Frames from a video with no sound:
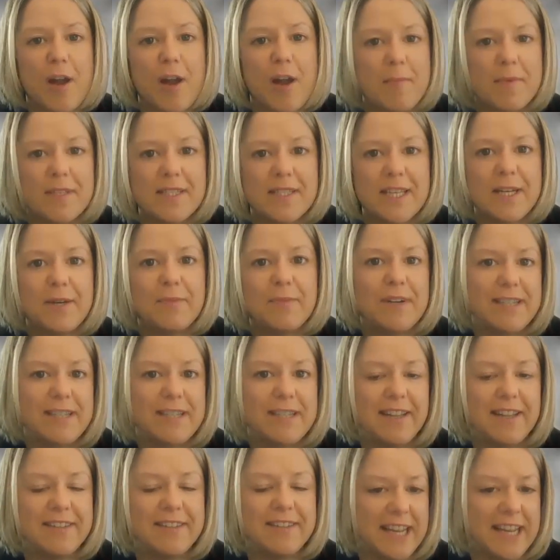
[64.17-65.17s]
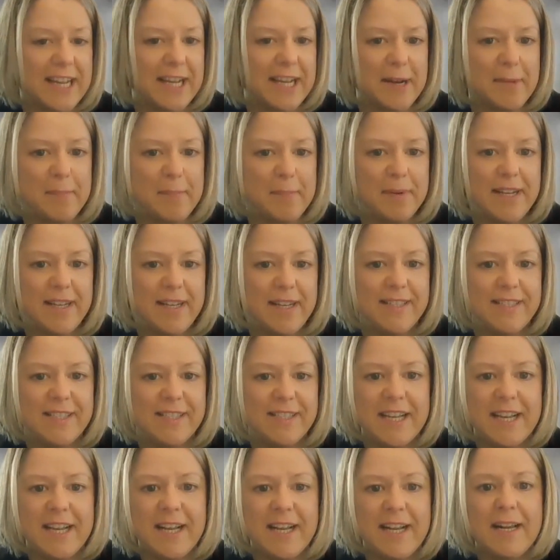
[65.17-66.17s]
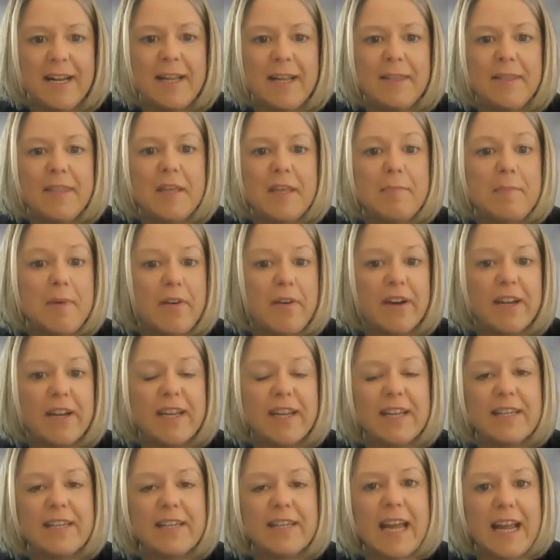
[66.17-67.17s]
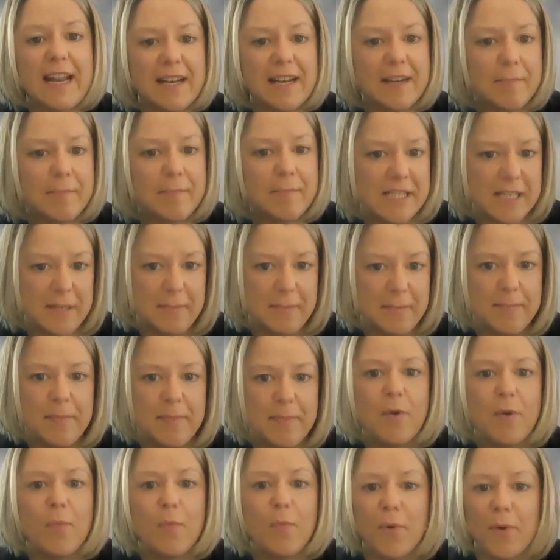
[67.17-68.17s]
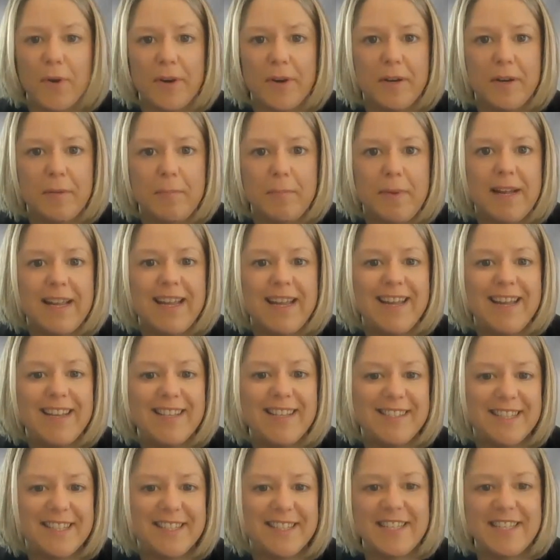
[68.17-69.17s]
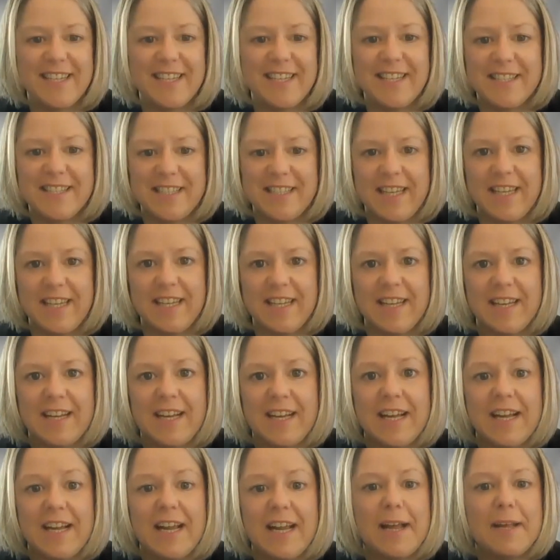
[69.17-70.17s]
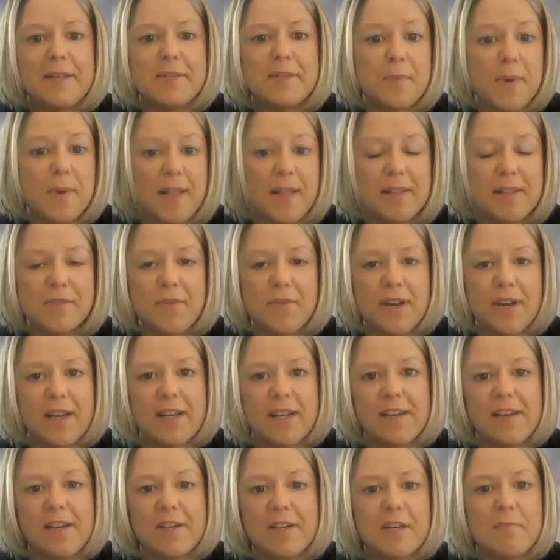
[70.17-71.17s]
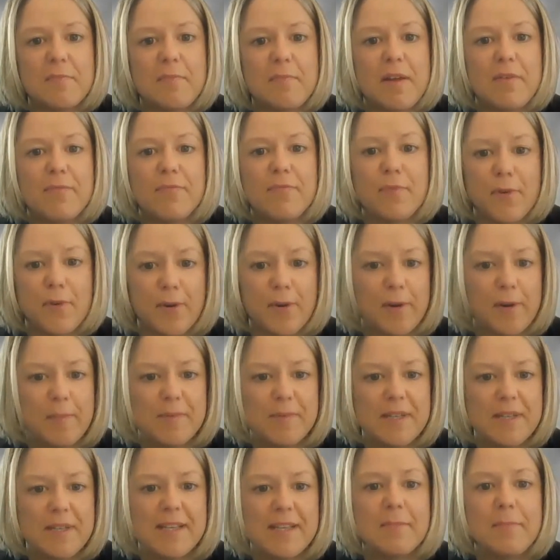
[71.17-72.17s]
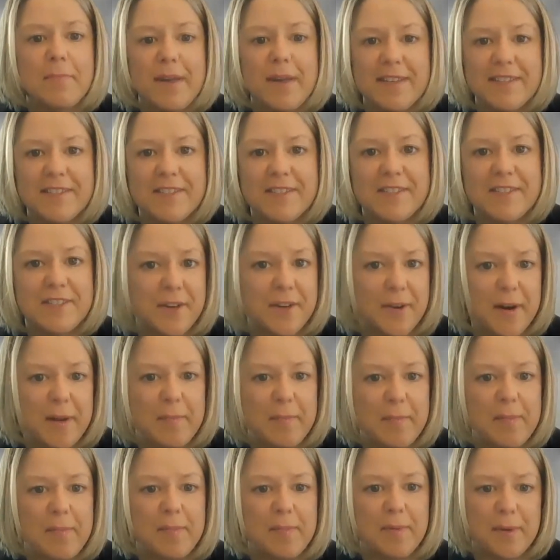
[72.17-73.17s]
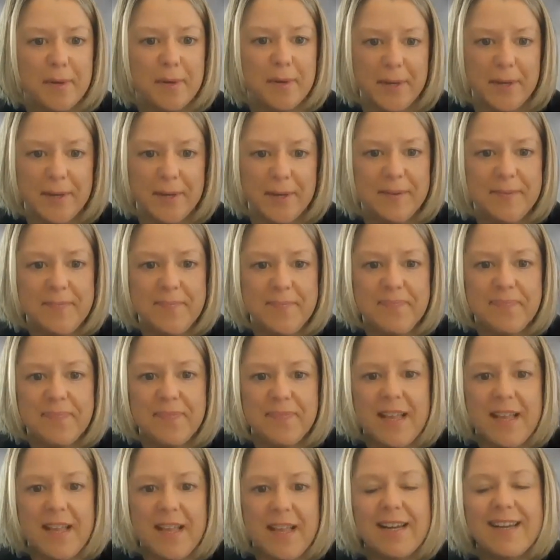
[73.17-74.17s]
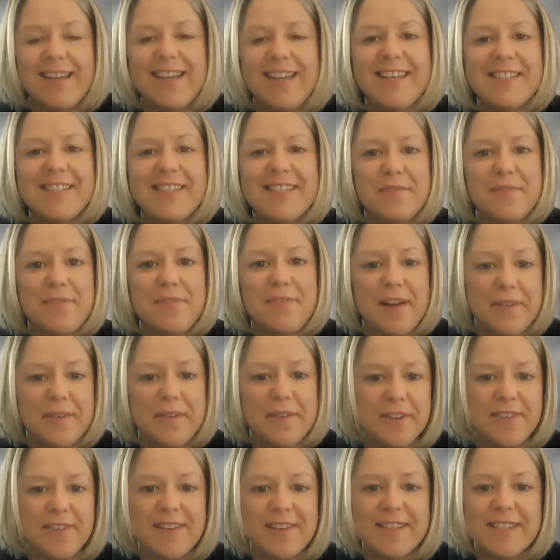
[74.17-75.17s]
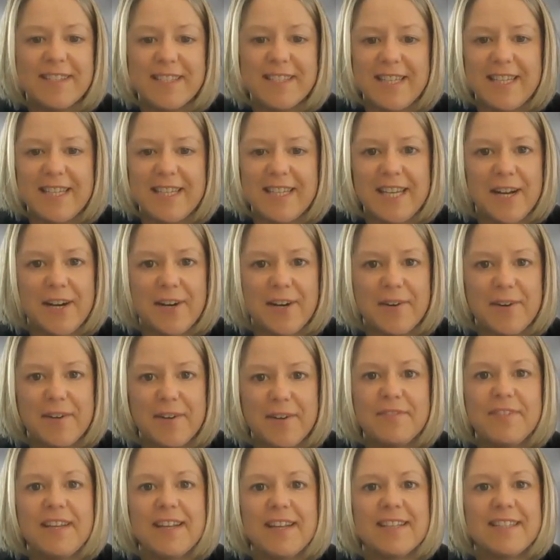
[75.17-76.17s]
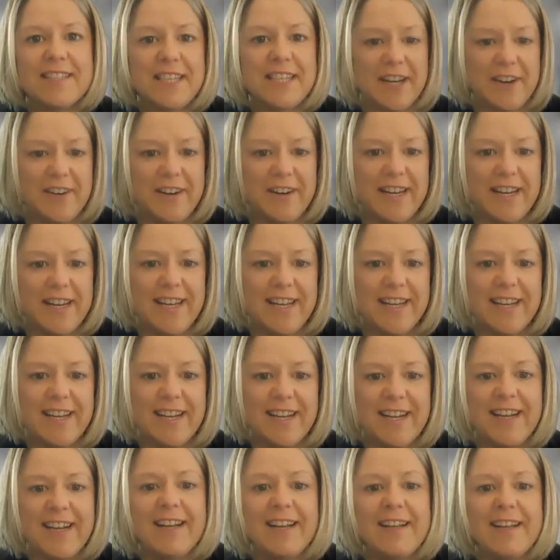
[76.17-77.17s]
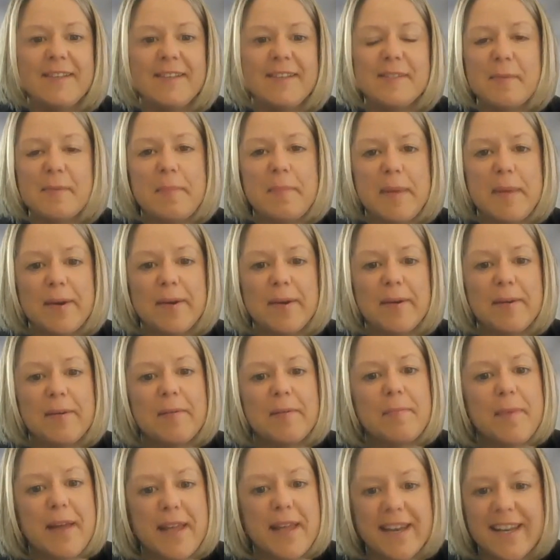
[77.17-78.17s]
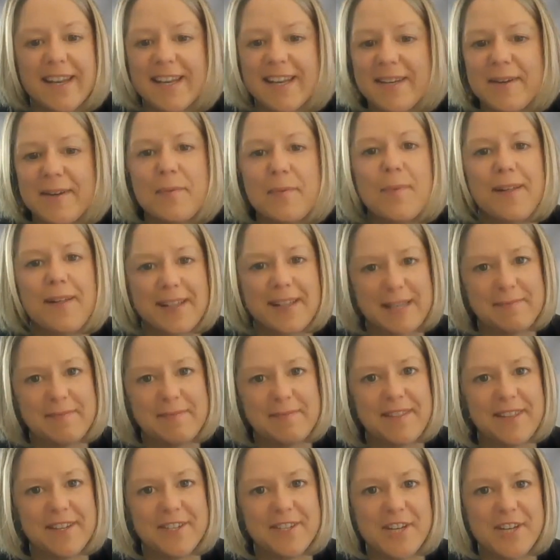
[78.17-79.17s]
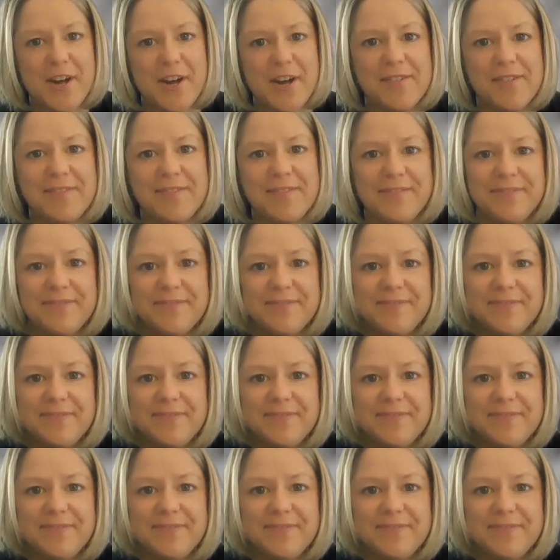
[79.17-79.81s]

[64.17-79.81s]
Promising Retail Tech Companies, the American Dynamism Award by A16Z, as well as recognition by Forbes as a Best Startup Employer. He is the founder and CEO of Dexterity. Samir Menon, welcome to the show.